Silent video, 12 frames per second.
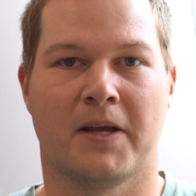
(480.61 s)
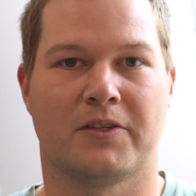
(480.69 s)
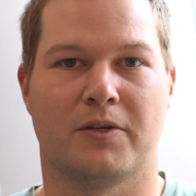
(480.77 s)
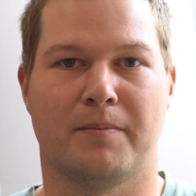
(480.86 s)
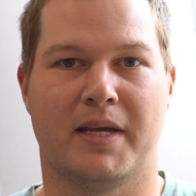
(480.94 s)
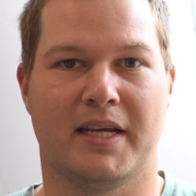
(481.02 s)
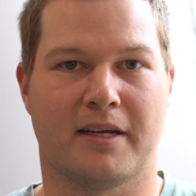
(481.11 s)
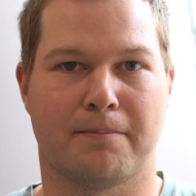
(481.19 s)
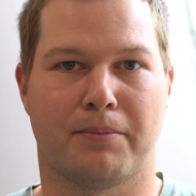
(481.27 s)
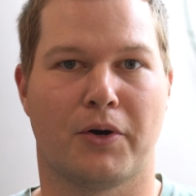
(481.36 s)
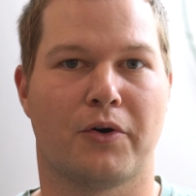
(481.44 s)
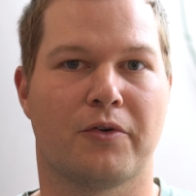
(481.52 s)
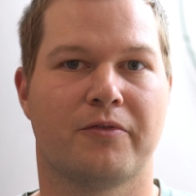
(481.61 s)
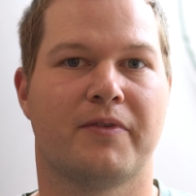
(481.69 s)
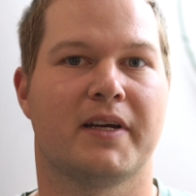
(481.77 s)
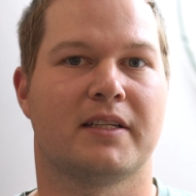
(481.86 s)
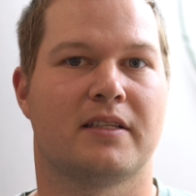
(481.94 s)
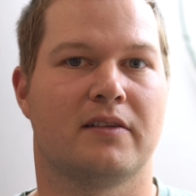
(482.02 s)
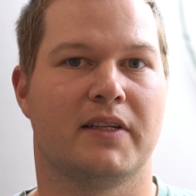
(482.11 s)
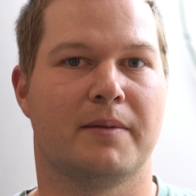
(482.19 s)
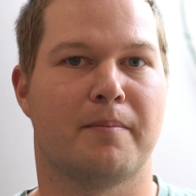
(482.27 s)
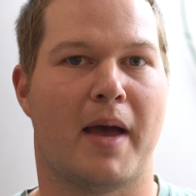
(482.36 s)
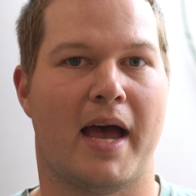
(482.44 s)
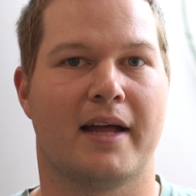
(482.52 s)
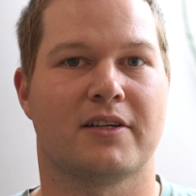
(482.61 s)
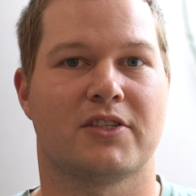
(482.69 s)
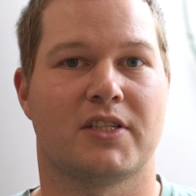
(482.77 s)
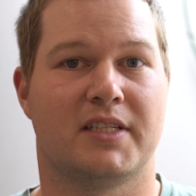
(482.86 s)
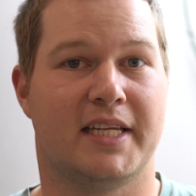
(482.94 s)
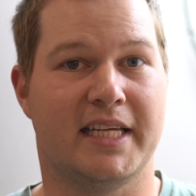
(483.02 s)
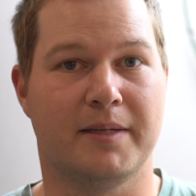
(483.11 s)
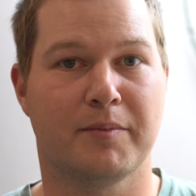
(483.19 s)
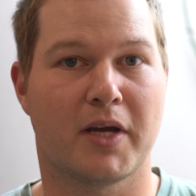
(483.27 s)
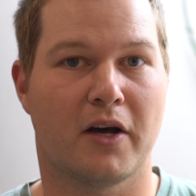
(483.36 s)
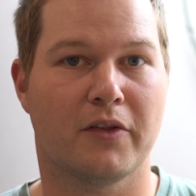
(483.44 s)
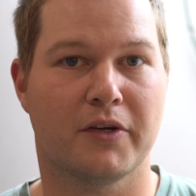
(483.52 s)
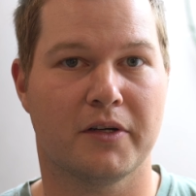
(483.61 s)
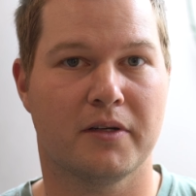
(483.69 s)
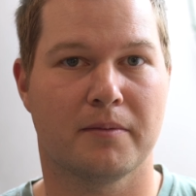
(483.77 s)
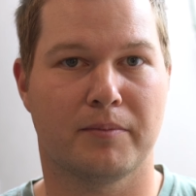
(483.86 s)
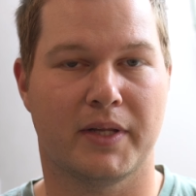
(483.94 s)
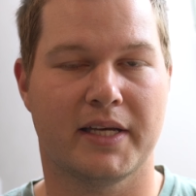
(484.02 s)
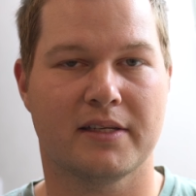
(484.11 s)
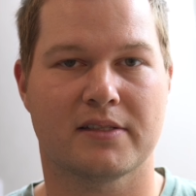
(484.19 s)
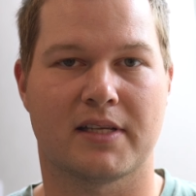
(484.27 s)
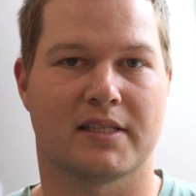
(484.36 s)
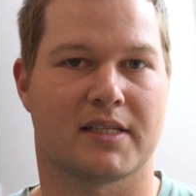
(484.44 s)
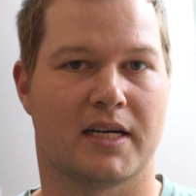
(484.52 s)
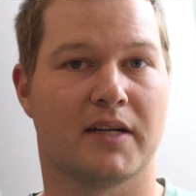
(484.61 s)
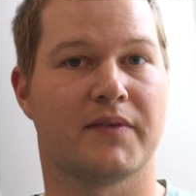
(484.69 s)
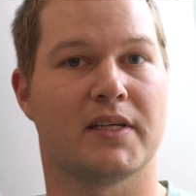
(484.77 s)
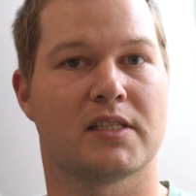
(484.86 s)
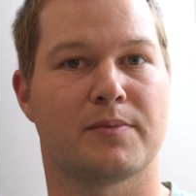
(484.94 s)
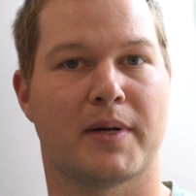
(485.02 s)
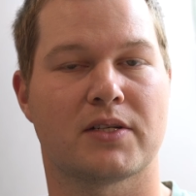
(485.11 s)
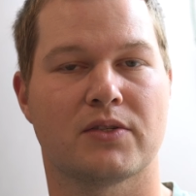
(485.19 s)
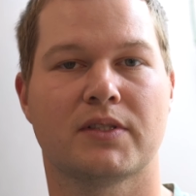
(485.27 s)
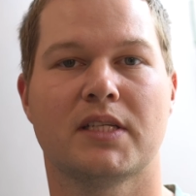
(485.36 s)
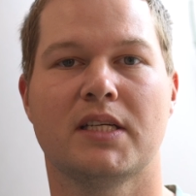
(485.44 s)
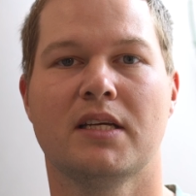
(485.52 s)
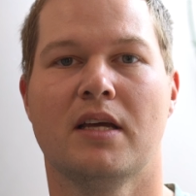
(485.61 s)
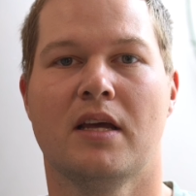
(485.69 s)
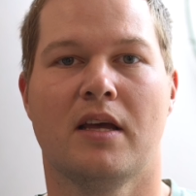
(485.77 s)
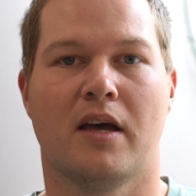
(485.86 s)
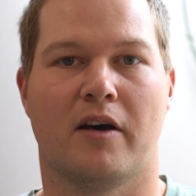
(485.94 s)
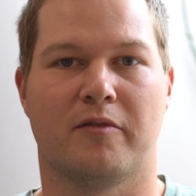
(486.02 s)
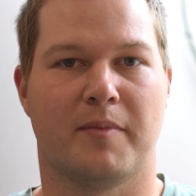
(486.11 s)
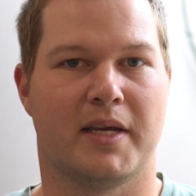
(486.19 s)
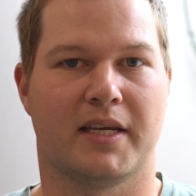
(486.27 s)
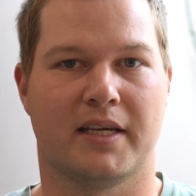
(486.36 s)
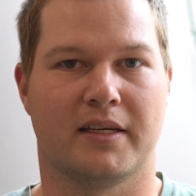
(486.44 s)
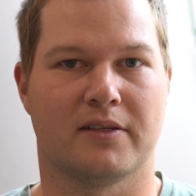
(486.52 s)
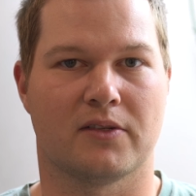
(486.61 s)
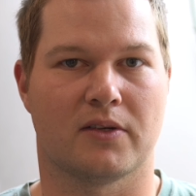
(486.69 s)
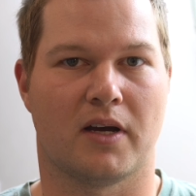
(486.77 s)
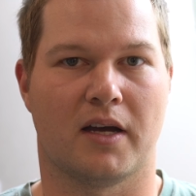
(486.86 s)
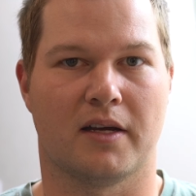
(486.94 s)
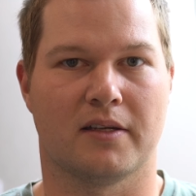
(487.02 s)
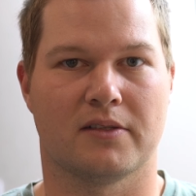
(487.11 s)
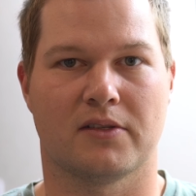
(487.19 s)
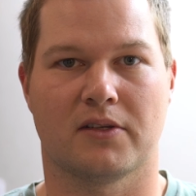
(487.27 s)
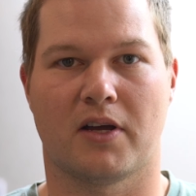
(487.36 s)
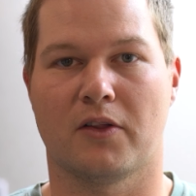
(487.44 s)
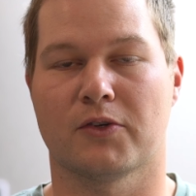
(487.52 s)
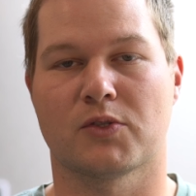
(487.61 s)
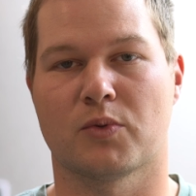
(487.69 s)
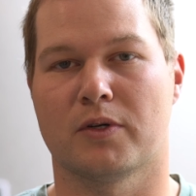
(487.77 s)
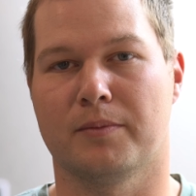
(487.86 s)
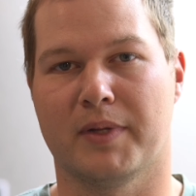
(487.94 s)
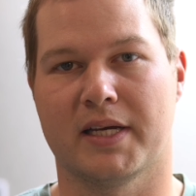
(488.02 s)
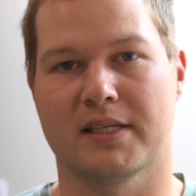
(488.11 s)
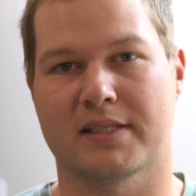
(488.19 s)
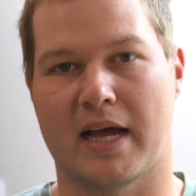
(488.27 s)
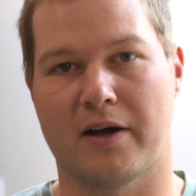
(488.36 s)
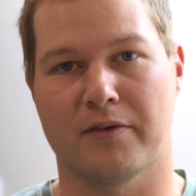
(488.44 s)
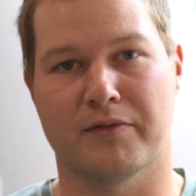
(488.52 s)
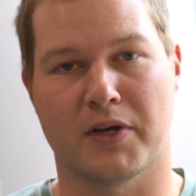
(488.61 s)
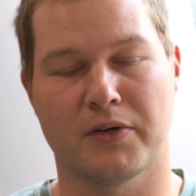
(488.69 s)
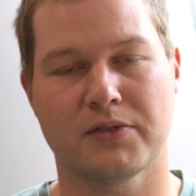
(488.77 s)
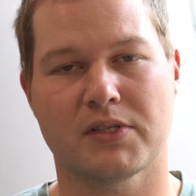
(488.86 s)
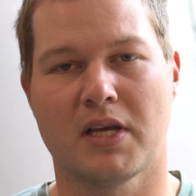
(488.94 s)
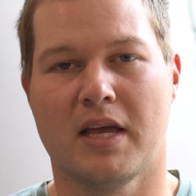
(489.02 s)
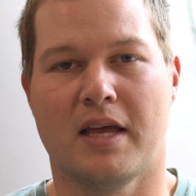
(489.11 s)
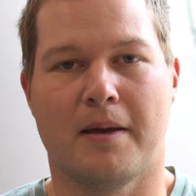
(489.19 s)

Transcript: to make perfectly matched team color blanks. That's kind of his specialty, of making color swirl blanks out of those.